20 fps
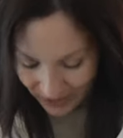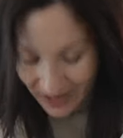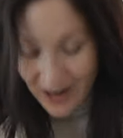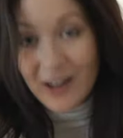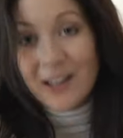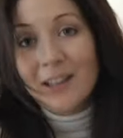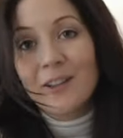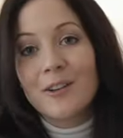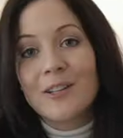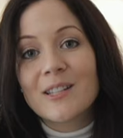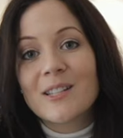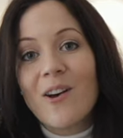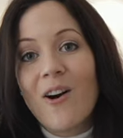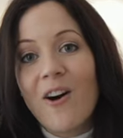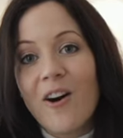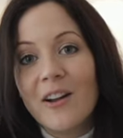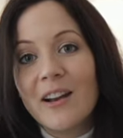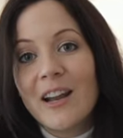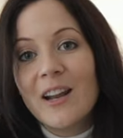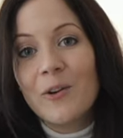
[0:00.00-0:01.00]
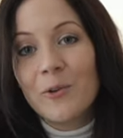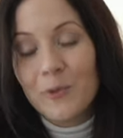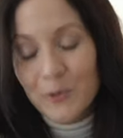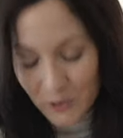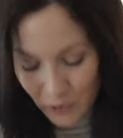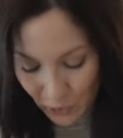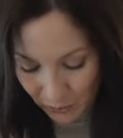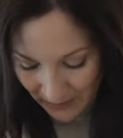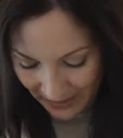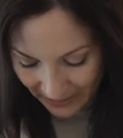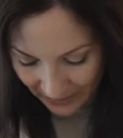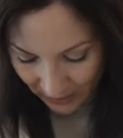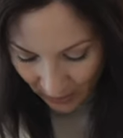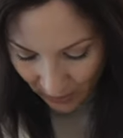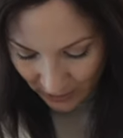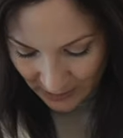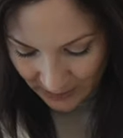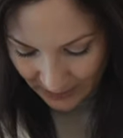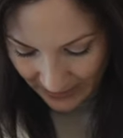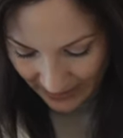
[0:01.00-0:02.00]
how it looks on and also my
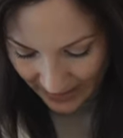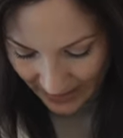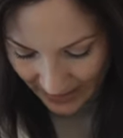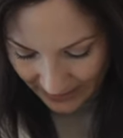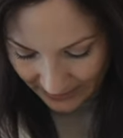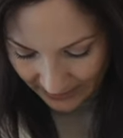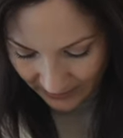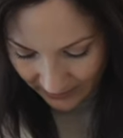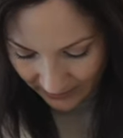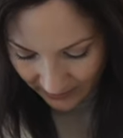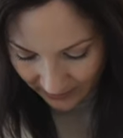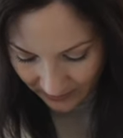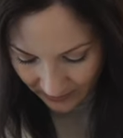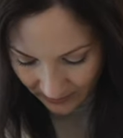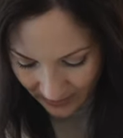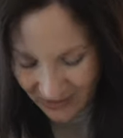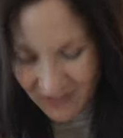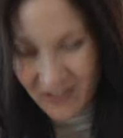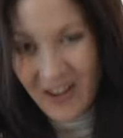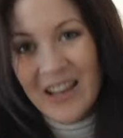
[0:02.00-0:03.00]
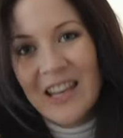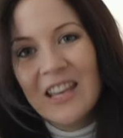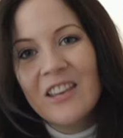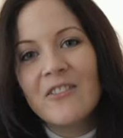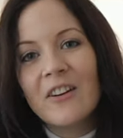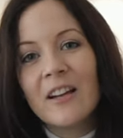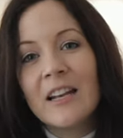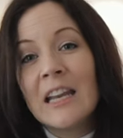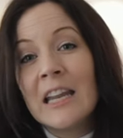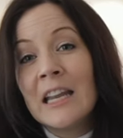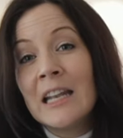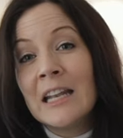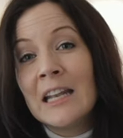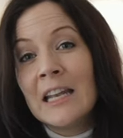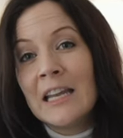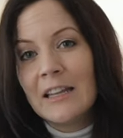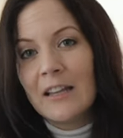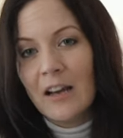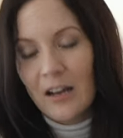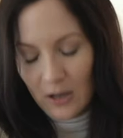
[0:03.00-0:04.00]
thoughts behind if I even
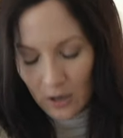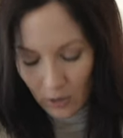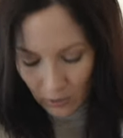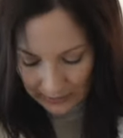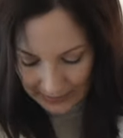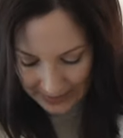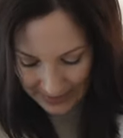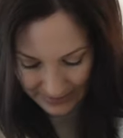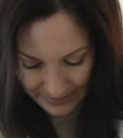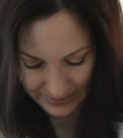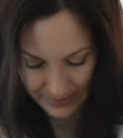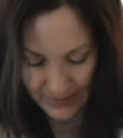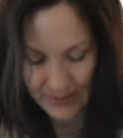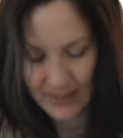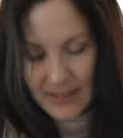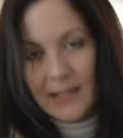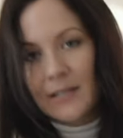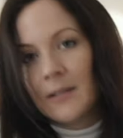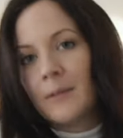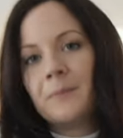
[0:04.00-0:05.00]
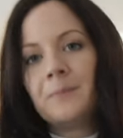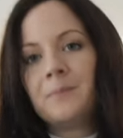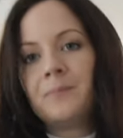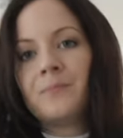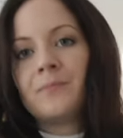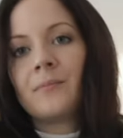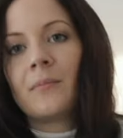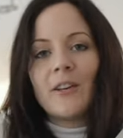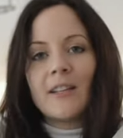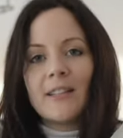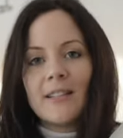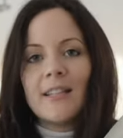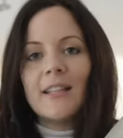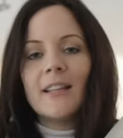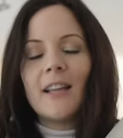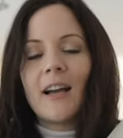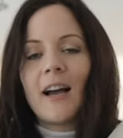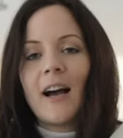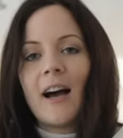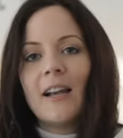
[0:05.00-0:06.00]
need a coat like this. As you can see,
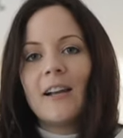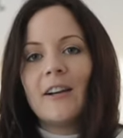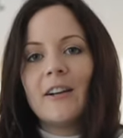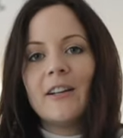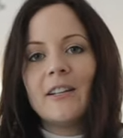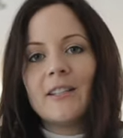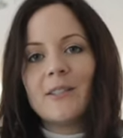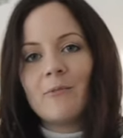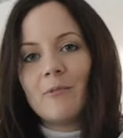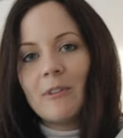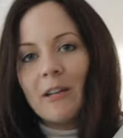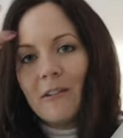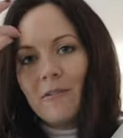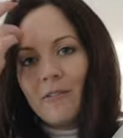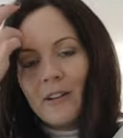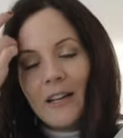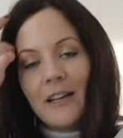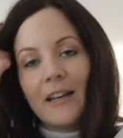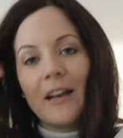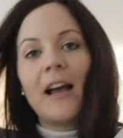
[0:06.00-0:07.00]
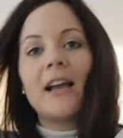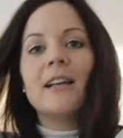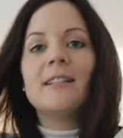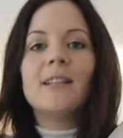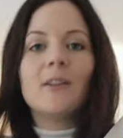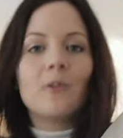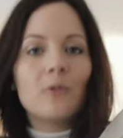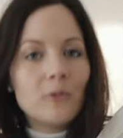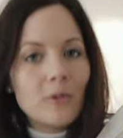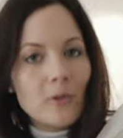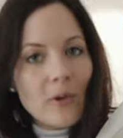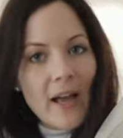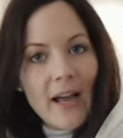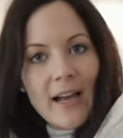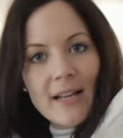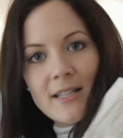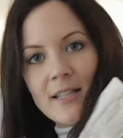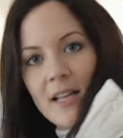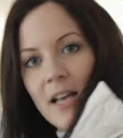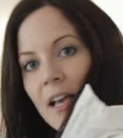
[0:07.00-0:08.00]
the color is really, really nice. It also
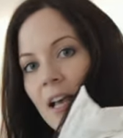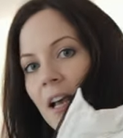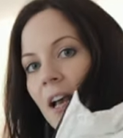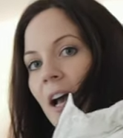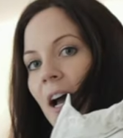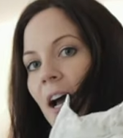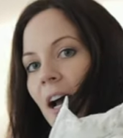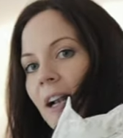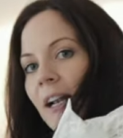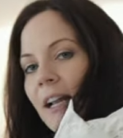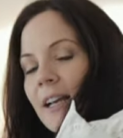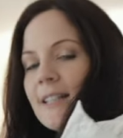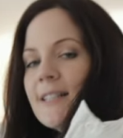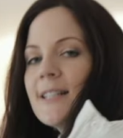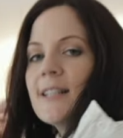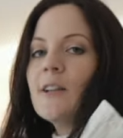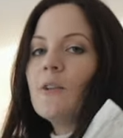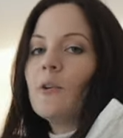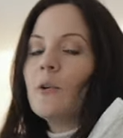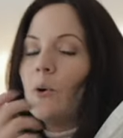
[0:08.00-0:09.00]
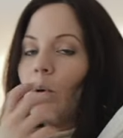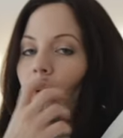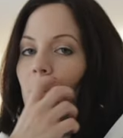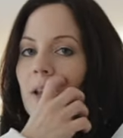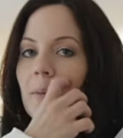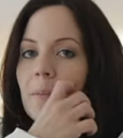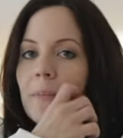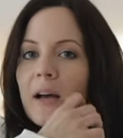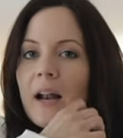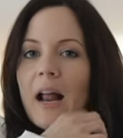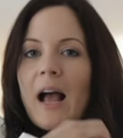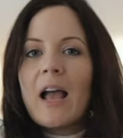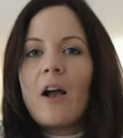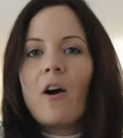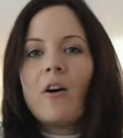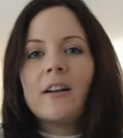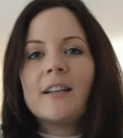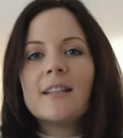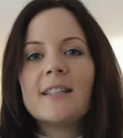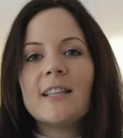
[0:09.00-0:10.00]
has a nice little hoodie but I
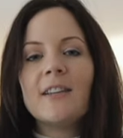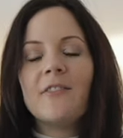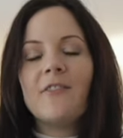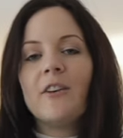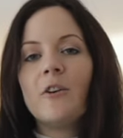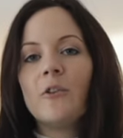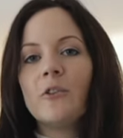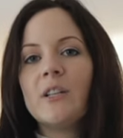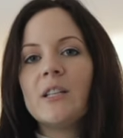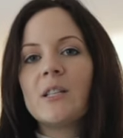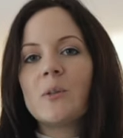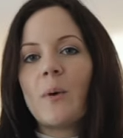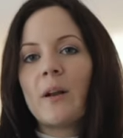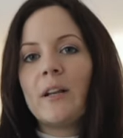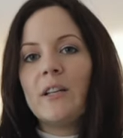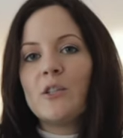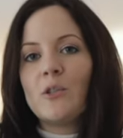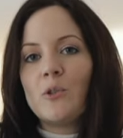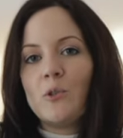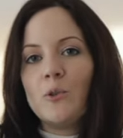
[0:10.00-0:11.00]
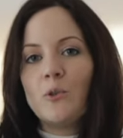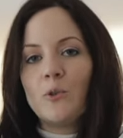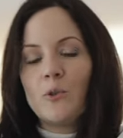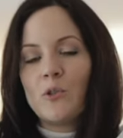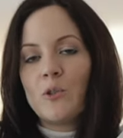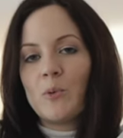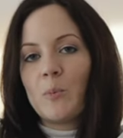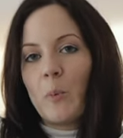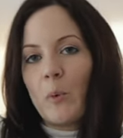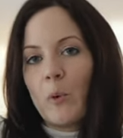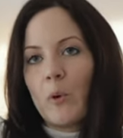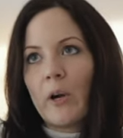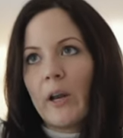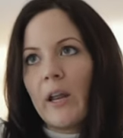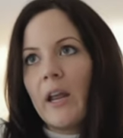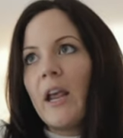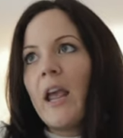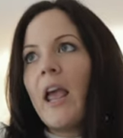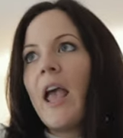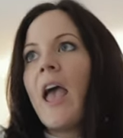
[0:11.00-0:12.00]
honestly feel this one is too too
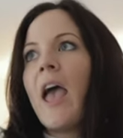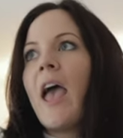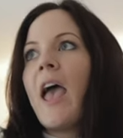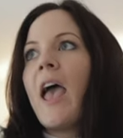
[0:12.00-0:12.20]
sporty